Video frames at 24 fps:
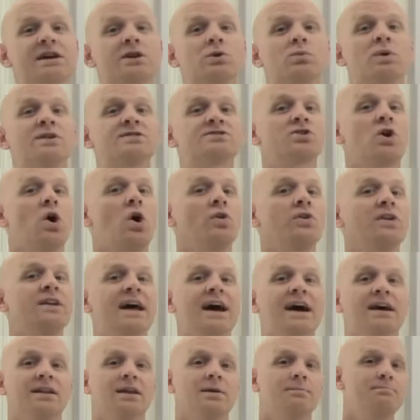in what's called an
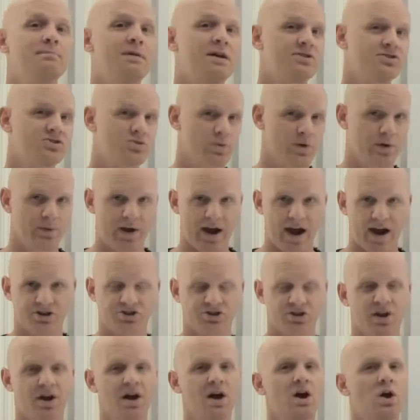elementary
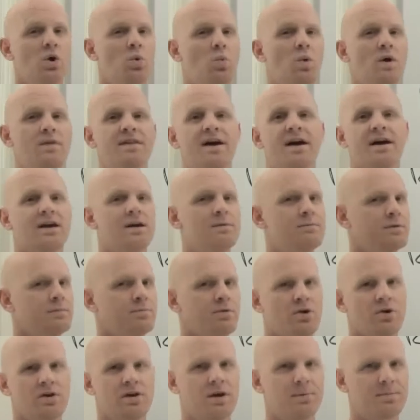reaction, one that can't be
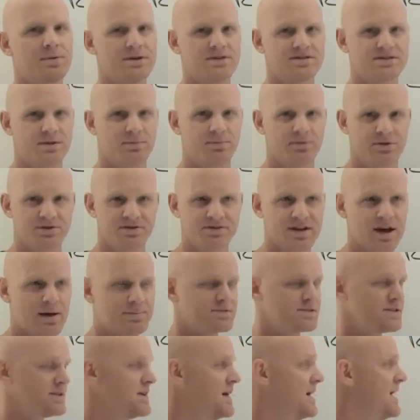broken up into simpler
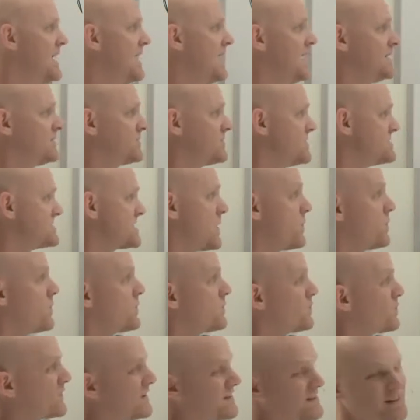steps. And, and it turns out we're
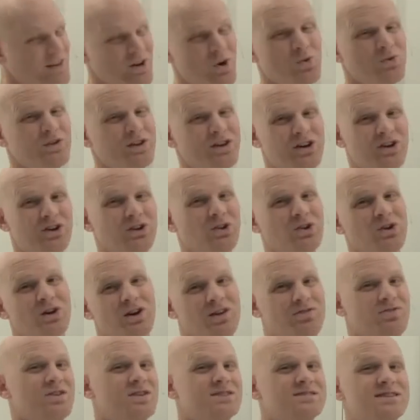really only going to look
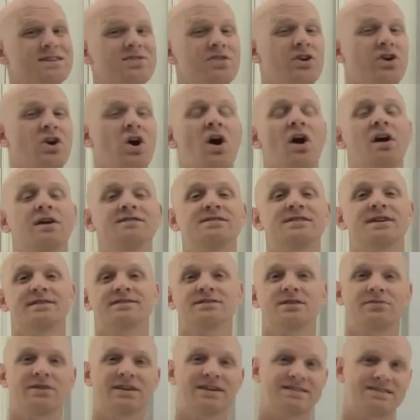at this in the
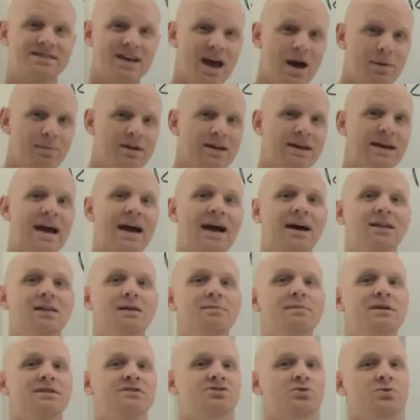context of examining
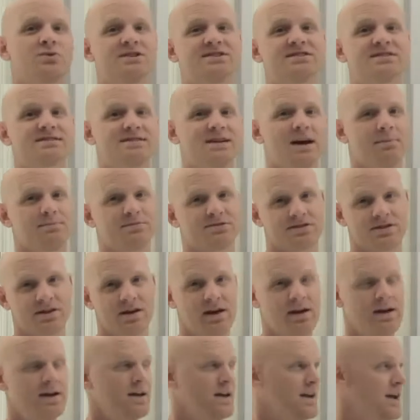elementary steps,
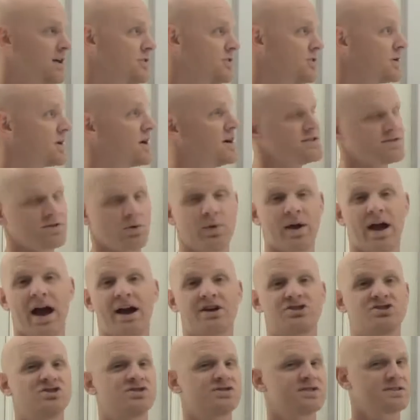either because a
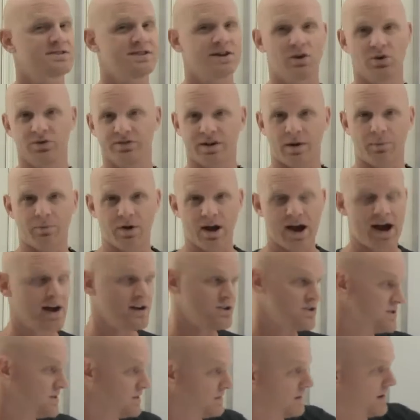reaction is a single step
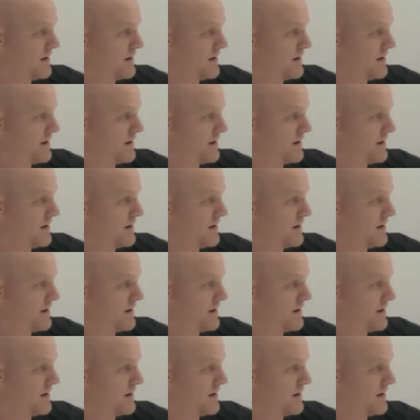reaction,